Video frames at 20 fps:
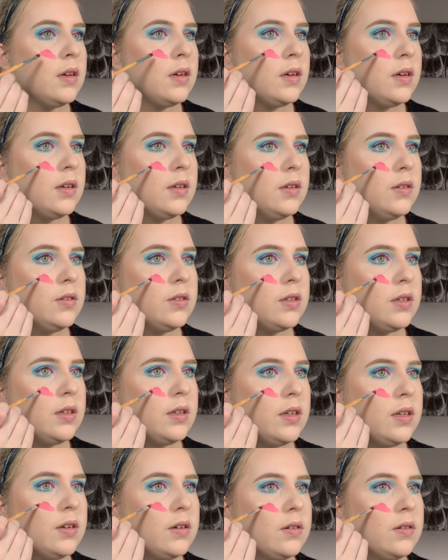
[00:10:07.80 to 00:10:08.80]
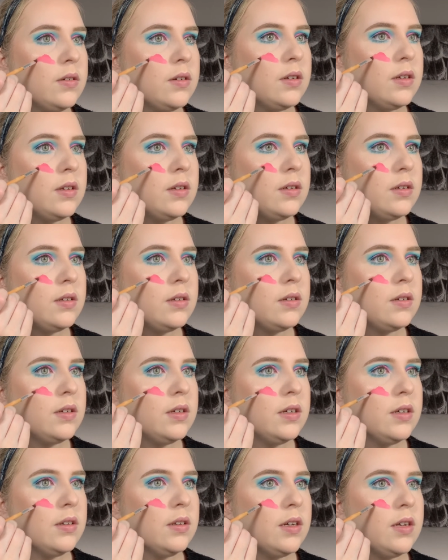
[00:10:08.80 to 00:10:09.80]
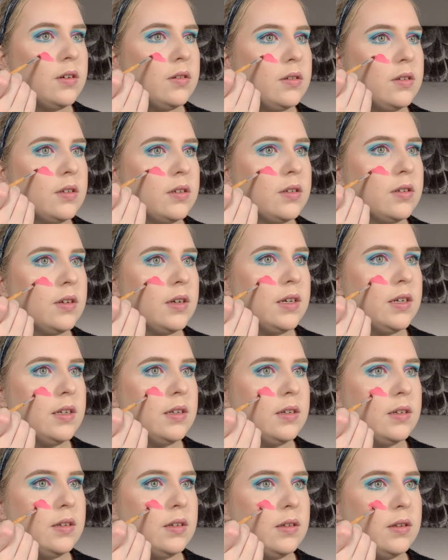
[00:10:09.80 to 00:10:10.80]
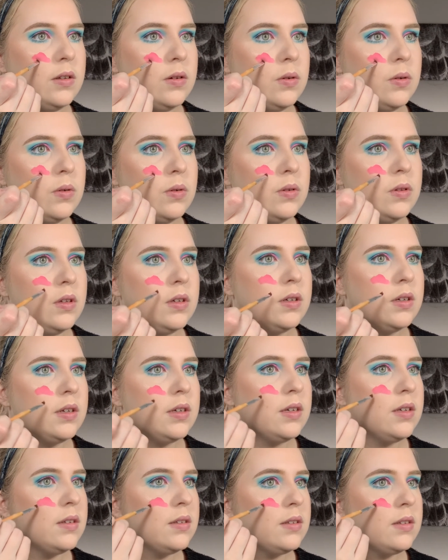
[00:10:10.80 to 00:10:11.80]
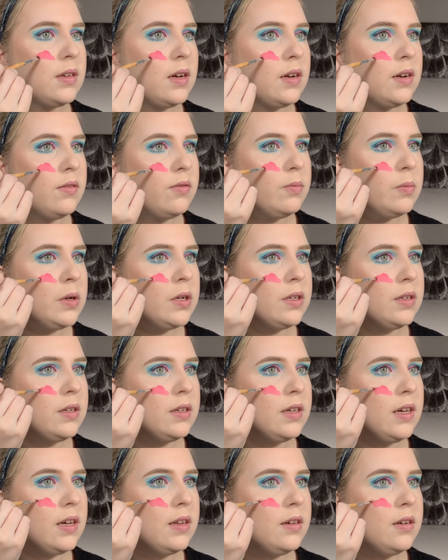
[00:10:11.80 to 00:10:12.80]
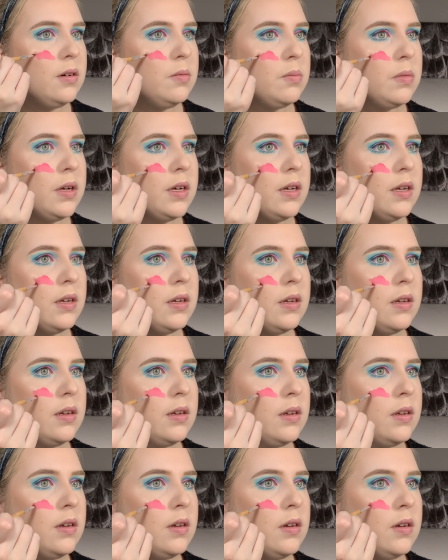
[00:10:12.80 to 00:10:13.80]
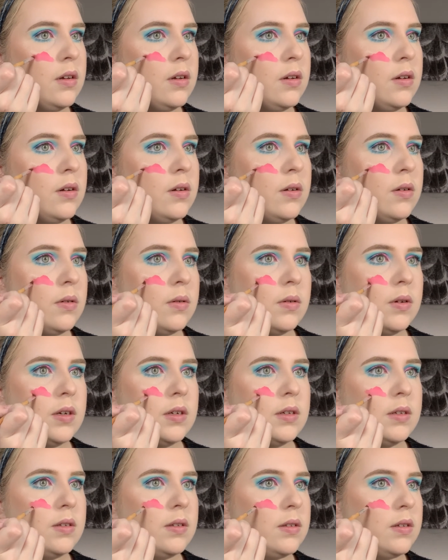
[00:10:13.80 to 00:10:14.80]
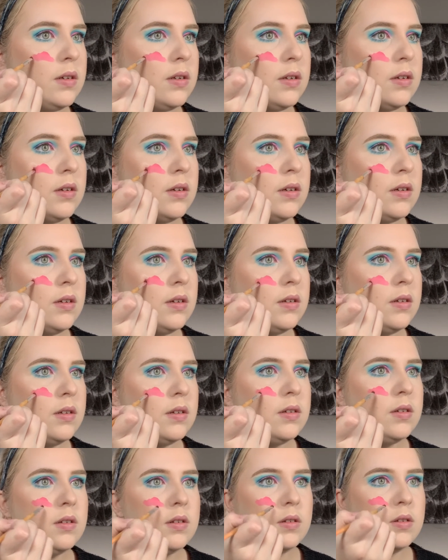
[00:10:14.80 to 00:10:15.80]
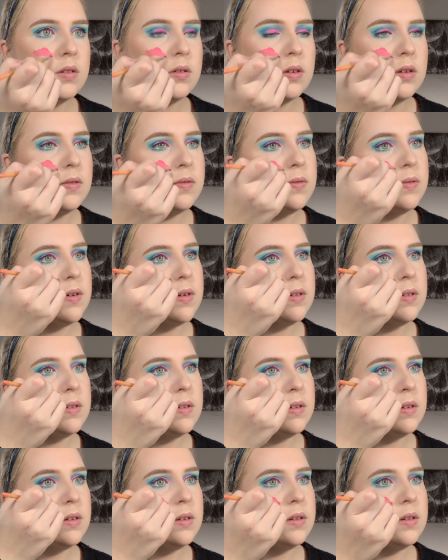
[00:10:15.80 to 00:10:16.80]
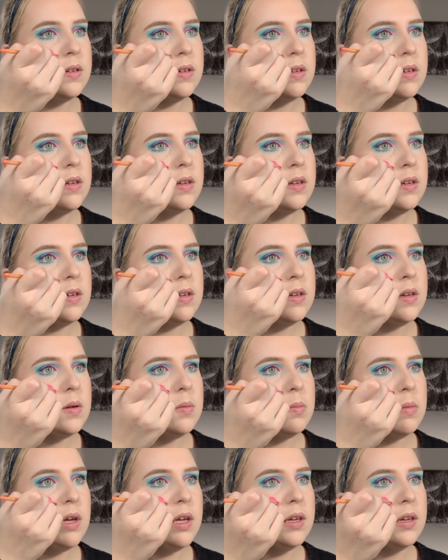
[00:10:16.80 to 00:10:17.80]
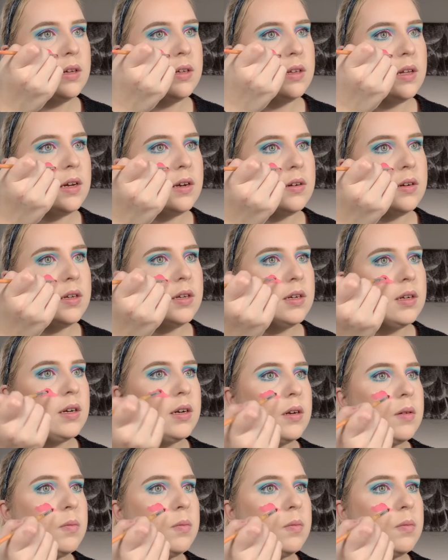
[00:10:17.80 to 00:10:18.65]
Usually they don't, you know, they don't look great till the whole look is kind of put together, but we're just gonna do our first little pink cloud here.